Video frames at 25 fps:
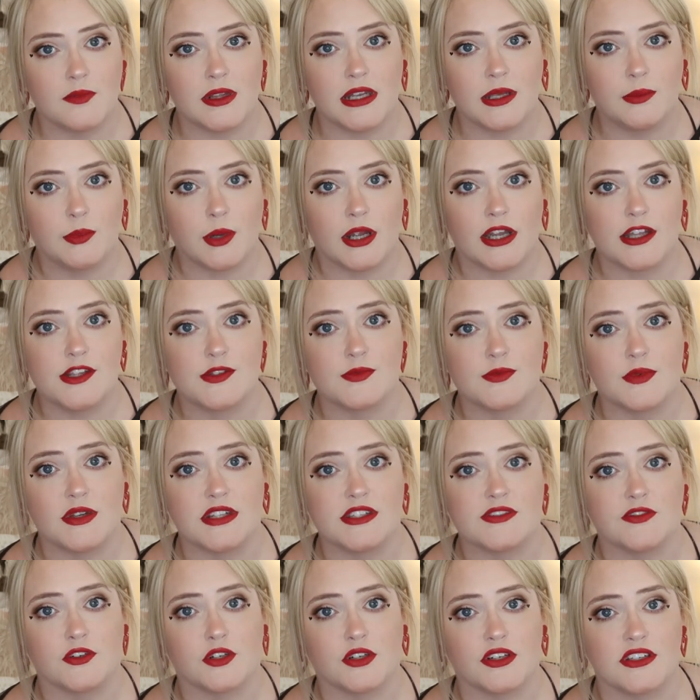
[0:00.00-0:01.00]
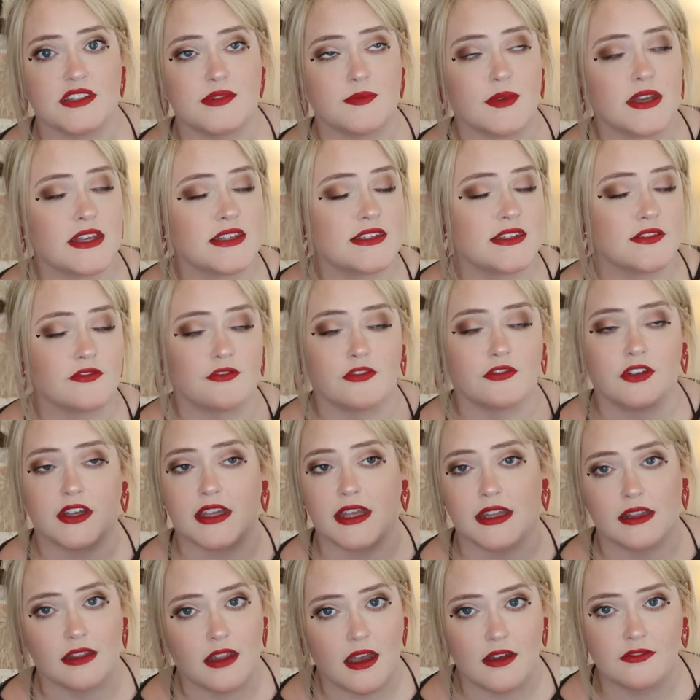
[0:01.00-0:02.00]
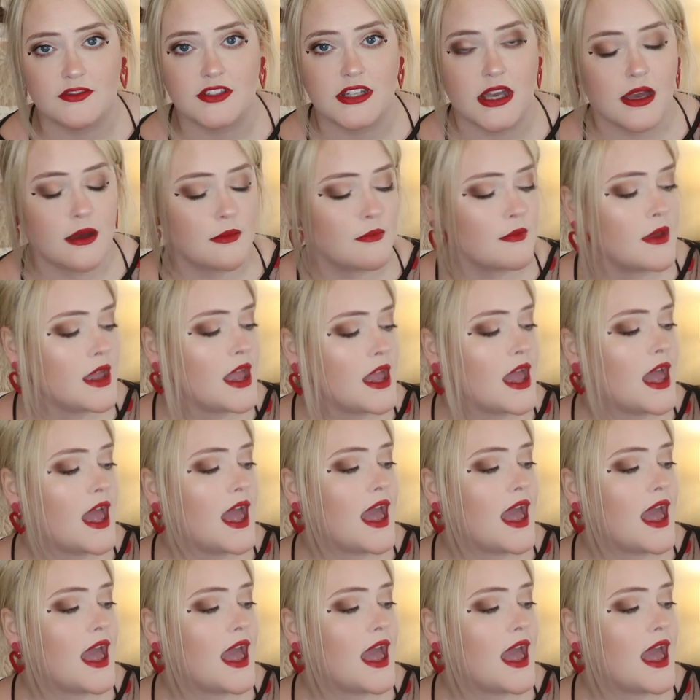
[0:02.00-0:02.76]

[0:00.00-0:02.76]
mini brands ones for Christmas and freaking loved them.